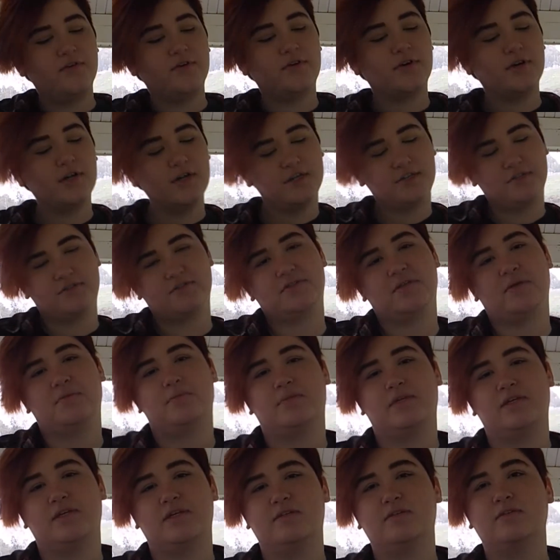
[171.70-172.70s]
If you're gonna do
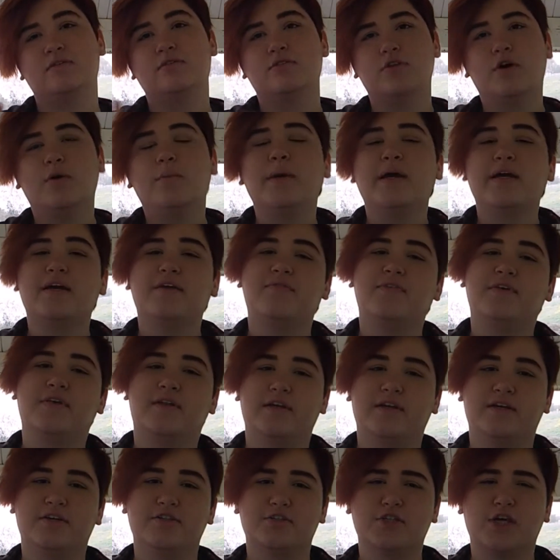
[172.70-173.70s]
something, don't make it
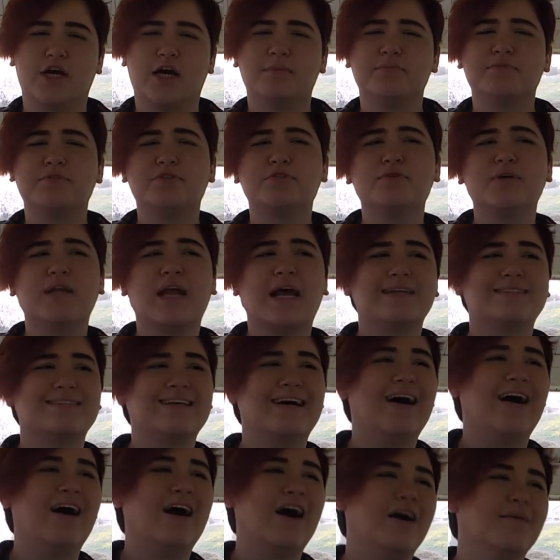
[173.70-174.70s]
feel like your job. Do it as
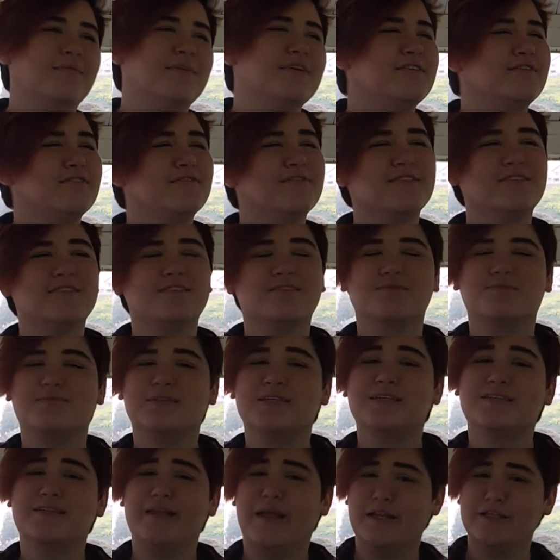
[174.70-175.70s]
a hobby. Do it
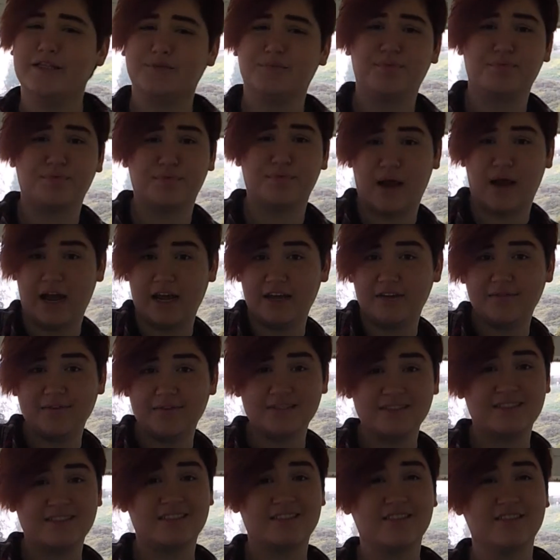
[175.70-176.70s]
something that's
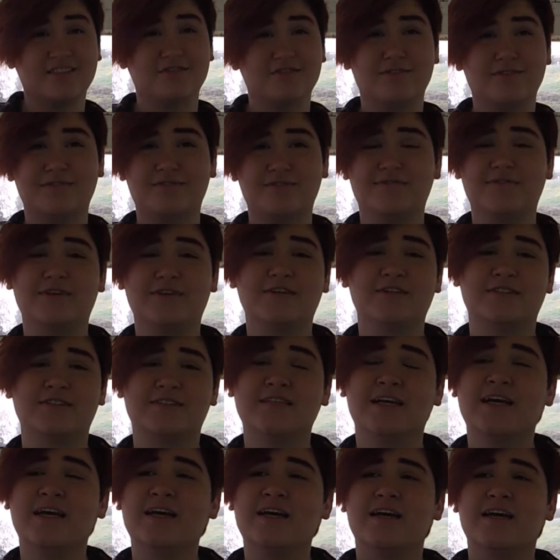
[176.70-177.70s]
private to you at
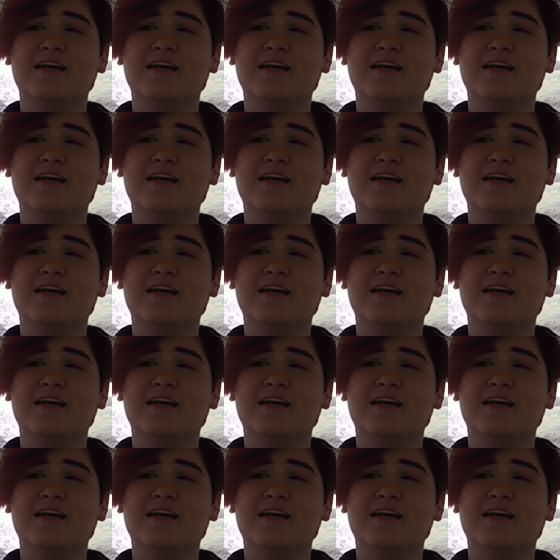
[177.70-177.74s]
first.